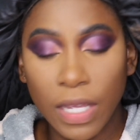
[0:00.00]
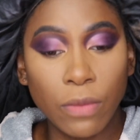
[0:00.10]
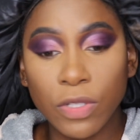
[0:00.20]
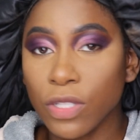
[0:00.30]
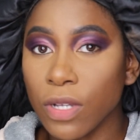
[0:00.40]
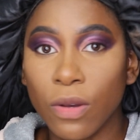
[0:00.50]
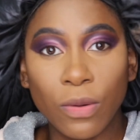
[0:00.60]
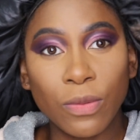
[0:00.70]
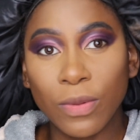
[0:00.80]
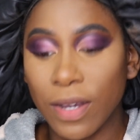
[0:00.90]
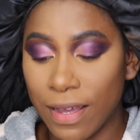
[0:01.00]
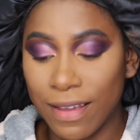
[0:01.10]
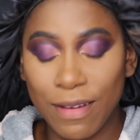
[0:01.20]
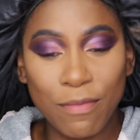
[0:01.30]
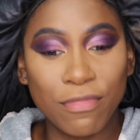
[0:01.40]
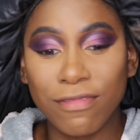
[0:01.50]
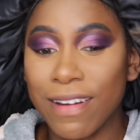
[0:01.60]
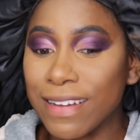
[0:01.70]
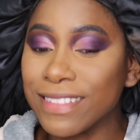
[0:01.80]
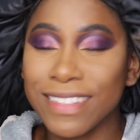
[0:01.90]
And we're just gonna
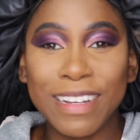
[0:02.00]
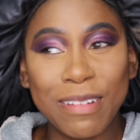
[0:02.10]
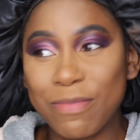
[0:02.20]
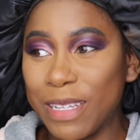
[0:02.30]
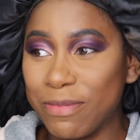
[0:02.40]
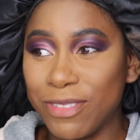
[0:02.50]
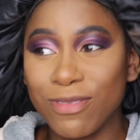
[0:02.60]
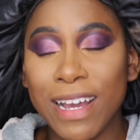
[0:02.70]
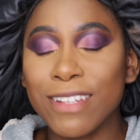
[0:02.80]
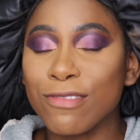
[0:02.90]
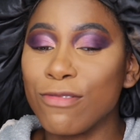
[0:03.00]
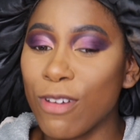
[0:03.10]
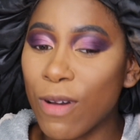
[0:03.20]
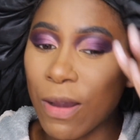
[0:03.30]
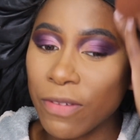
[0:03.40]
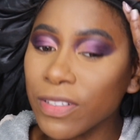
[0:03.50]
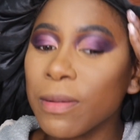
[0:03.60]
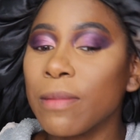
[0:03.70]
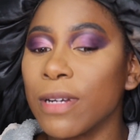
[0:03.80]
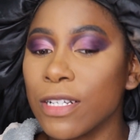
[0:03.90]
bronze it up, baby. You guys know how I feel
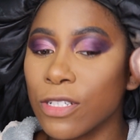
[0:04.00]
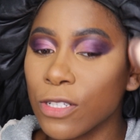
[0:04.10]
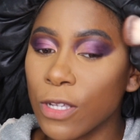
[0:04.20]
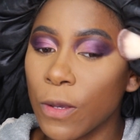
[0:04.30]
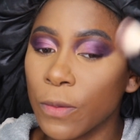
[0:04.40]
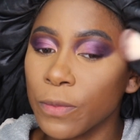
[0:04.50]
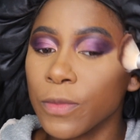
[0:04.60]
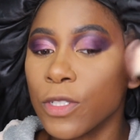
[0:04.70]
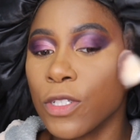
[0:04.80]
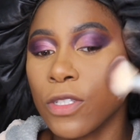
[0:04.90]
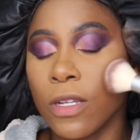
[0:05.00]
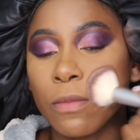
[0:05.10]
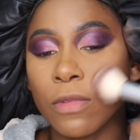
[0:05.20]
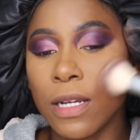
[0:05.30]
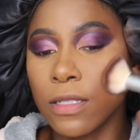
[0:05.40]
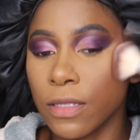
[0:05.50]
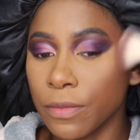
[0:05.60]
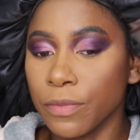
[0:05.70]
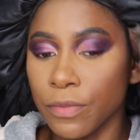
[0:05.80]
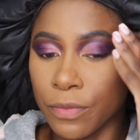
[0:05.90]
about bronzer, so let's just start bronzing.
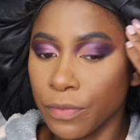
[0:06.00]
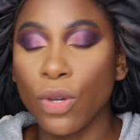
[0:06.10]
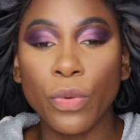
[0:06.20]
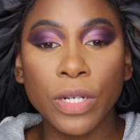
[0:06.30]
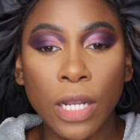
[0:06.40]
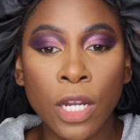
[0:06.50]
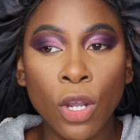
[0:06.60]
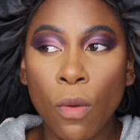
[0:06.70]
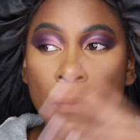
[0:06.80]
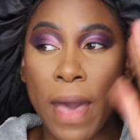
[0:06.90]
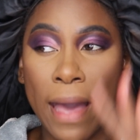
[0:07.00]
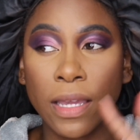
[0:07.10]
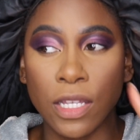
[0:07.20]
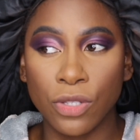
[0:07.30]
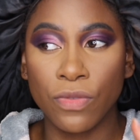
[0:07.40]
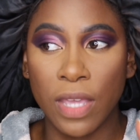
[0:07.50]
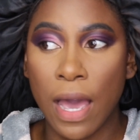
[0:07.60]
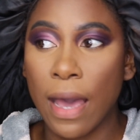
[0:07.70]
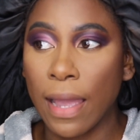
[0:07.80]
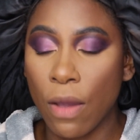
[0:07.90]
So we're gonna go back into the
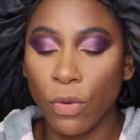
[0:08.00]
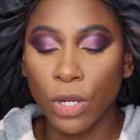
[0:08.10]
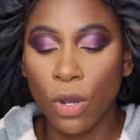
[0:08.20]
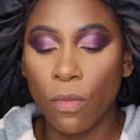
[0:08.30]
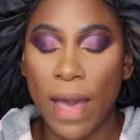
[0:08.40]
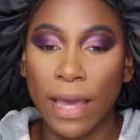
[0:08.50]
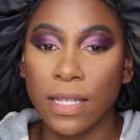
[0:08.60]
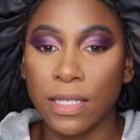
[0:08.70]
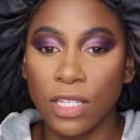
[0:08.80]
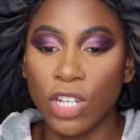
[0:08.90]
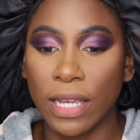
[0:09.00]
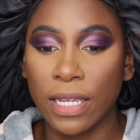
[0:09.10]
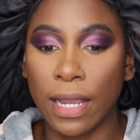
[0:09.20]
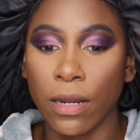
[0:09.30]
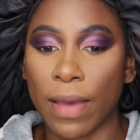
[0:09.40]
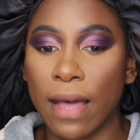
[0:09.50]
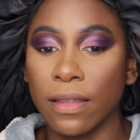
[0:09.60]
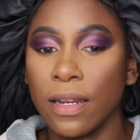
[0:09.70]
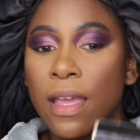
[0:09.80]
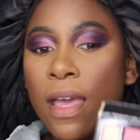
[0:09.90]
eye. I wanna go back into the Jackie Aina
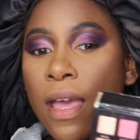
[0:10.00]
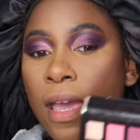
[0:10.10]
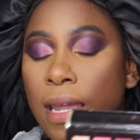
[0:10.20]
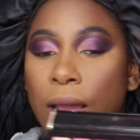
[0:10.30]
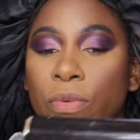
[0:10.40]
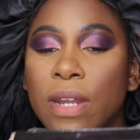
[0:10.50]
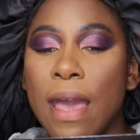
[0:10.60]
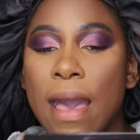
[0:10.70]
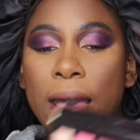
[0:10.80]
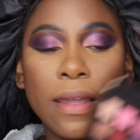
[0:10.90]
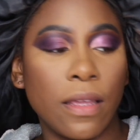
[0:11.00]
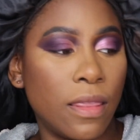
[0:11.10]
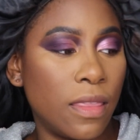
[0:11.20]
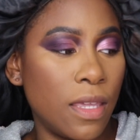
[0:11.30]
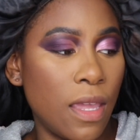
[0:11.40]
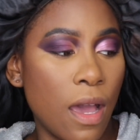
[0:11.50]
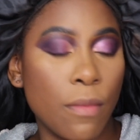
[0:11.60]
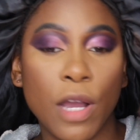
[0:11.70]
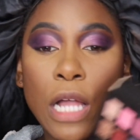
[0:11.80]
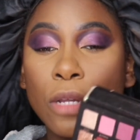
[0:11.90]
palette, and I wanna add the
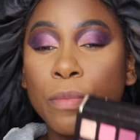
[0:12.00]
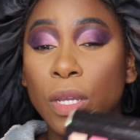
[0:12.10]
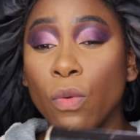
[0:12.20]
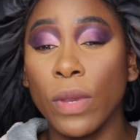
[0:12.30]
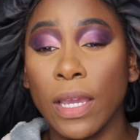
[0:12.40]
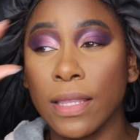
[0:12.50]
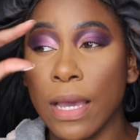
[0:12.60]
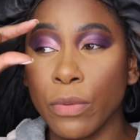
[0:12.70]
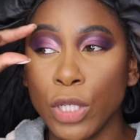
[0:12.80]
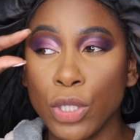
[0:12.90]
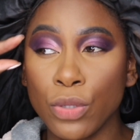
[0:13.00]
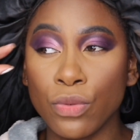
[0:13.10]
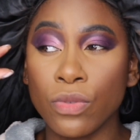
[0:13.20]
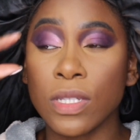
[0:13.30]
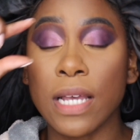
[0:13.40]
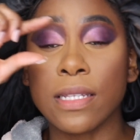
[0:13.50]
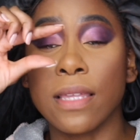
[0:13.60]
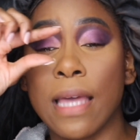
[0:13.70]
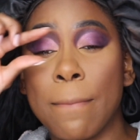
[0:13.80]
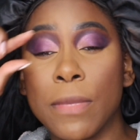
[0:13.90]
color Big Wig that we used as
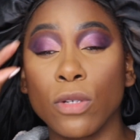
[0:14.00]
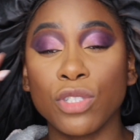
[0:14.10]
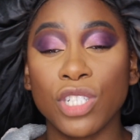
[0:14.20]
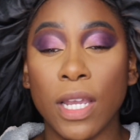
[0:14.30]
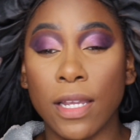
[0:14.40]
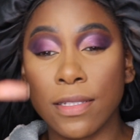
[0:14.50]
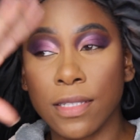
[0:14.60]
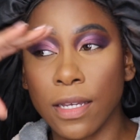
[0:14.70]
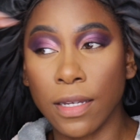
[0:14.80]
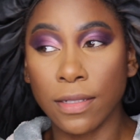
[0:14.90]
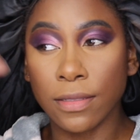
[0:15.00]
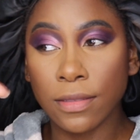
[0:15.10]
like that middle shade to